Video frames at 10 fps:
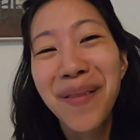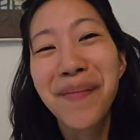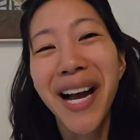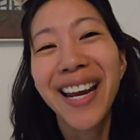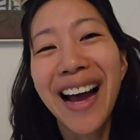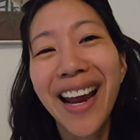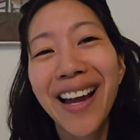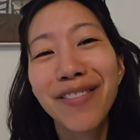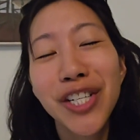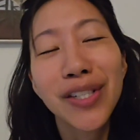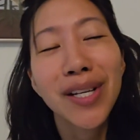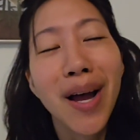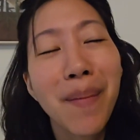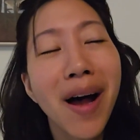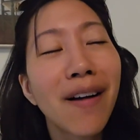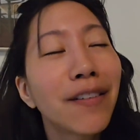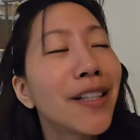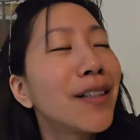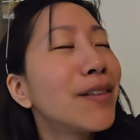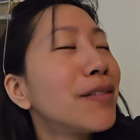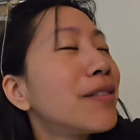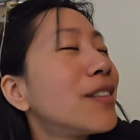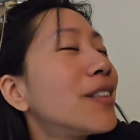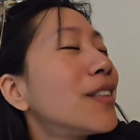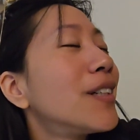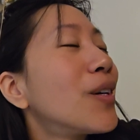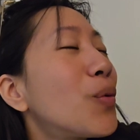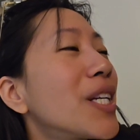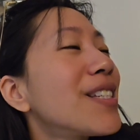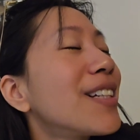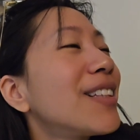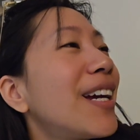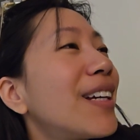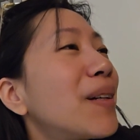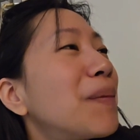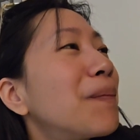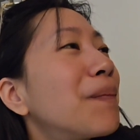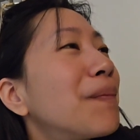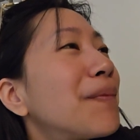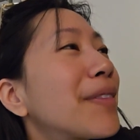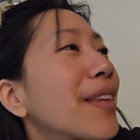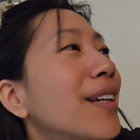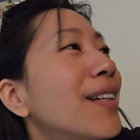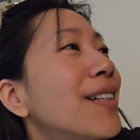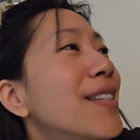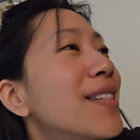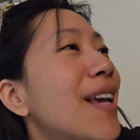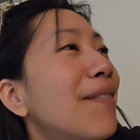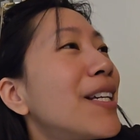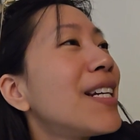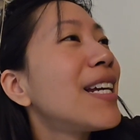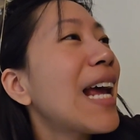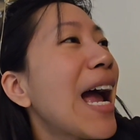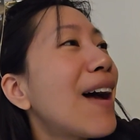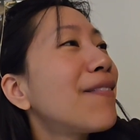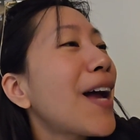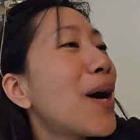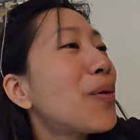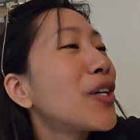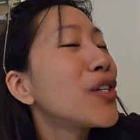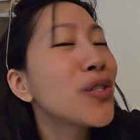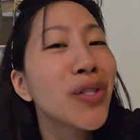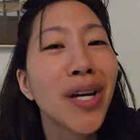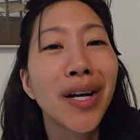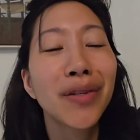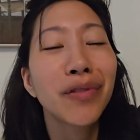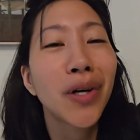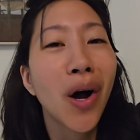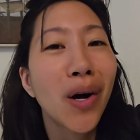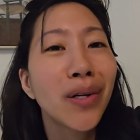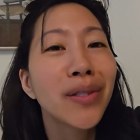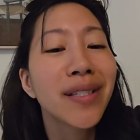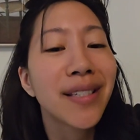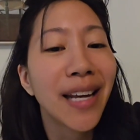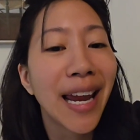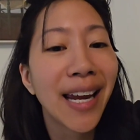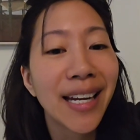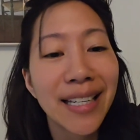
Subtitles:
But I have just come off of, what is it, like 7.5 hours of calls today.